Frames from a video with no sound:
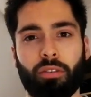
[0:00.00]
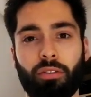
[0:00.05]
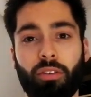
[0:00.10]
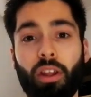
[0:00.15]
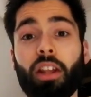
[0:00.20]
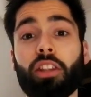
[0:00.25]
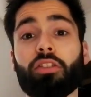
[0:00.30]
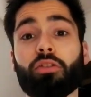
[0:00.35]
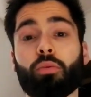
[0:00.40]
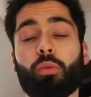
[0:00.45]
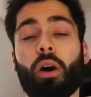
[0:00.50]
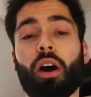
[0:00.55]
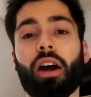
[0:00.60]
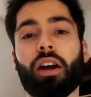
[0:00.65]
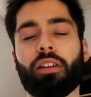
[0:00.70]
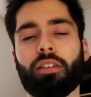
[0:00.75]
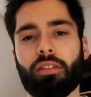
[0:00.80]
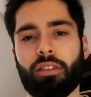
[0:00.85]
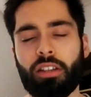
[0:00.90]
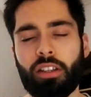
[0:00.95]
That's
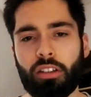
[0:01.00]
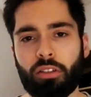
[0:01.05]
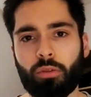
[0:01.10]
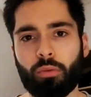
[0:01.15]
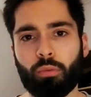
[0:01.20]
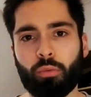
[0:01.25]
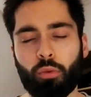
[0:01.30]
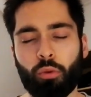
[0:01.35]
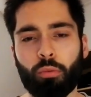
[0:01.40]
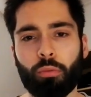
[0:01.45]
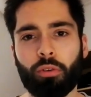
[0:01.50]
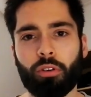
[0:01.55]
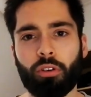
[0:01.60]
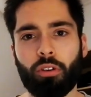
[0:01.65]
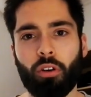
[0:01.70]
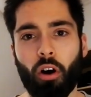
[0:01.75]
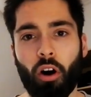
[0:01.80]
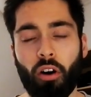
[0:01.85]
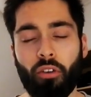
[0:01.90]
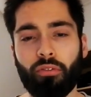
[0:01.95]
why these
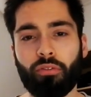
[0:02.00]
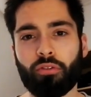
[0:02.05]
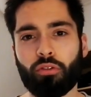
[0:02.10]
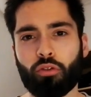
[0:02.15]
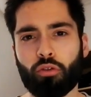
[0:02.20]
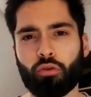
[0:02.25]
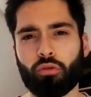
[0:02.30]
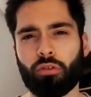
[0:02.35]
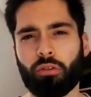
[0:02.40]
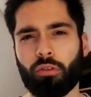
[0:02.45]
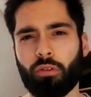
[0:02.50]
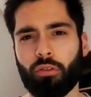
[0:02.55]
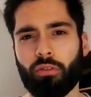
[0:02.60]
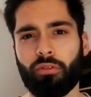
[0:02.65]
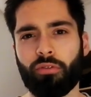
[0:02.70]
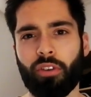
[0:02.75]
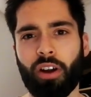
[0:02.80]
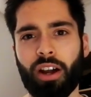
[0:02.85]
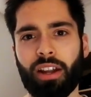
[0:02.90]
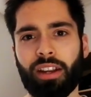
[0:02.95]
women often struggle
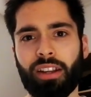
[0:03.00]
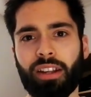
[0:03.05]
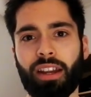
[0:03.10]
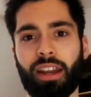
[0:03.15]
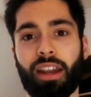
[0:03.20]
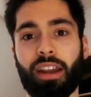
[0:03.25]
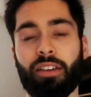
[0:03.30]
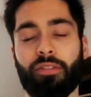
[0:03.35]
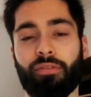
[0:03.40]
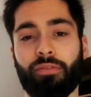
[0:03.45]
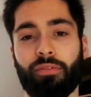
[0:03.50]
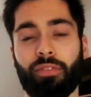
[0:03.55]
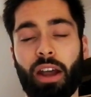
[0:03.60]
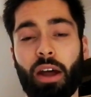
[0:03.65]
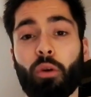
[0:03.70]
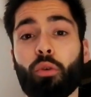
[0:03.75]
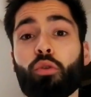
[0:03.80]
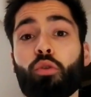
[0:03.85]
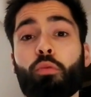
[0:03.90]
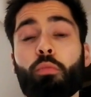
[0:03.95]
finding a
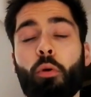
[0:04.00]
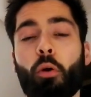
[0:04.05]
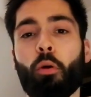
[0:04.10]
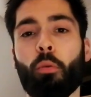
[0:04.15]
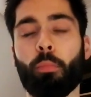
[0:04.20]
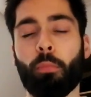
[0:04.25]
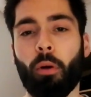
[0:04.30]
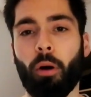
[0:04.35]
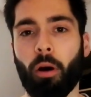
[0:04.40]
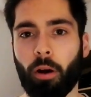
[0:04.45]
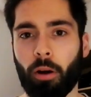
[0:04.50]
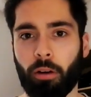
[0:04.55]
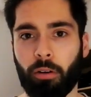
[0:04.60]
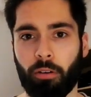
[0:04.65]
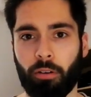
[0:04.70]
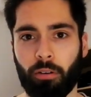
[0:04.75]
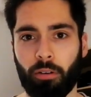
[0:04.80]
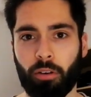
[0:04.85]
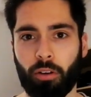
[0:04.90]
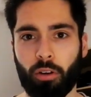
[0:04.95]
valuable
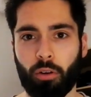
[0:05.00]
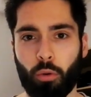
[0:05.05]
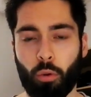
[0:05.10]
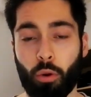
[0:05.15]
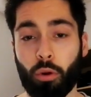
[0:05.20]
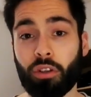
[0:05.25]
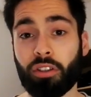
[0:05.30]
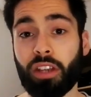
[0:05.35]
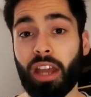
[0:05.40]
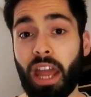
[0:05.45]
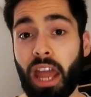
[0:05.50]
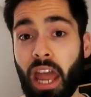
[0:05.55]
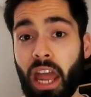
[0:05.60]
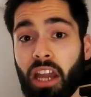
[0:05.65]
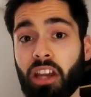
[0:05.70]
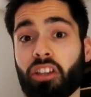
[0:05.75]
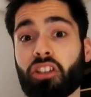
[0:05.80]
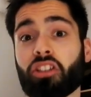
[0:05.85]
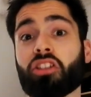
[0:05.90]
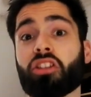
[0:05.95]
partner who's
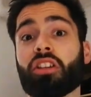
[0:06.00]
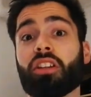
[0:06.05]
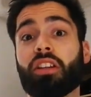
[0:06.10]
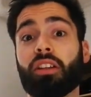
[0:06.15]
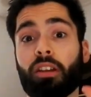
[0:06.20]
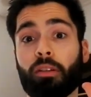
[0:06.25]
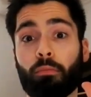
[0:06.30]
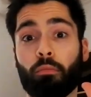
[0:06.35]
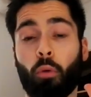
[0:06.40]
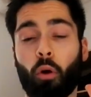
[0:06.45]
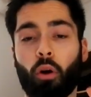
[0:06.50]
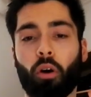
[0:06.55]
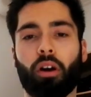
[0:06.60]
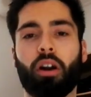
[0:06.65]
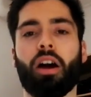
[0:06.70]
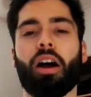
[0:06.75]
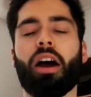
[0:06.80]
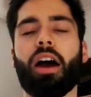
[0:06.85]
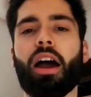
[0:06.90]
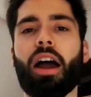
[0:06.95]
actually more